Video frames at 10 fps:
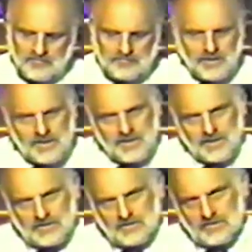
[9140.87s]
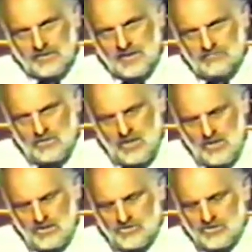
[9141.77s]
But it
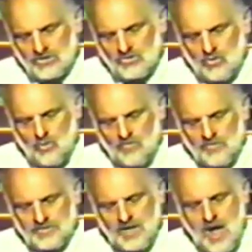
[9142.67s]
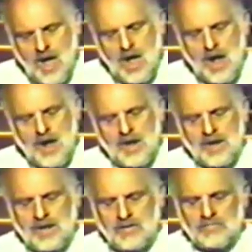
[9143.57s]
emerges over
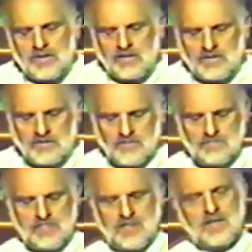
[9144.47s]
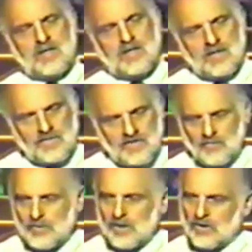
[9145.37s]
time
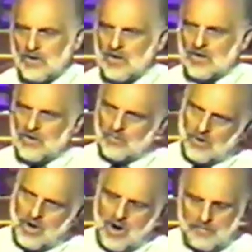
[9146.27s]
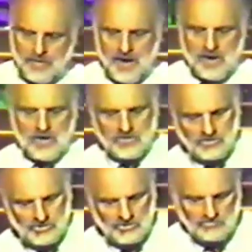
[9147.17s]
that we learned what our
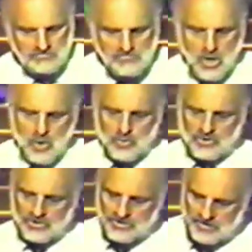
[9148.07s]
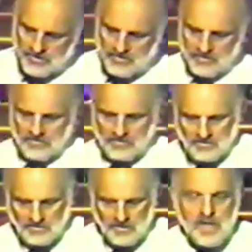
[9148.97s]
parents most
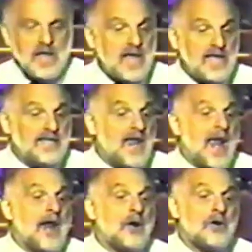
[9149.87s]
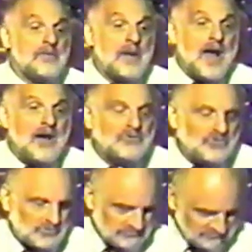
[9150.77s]
cared about.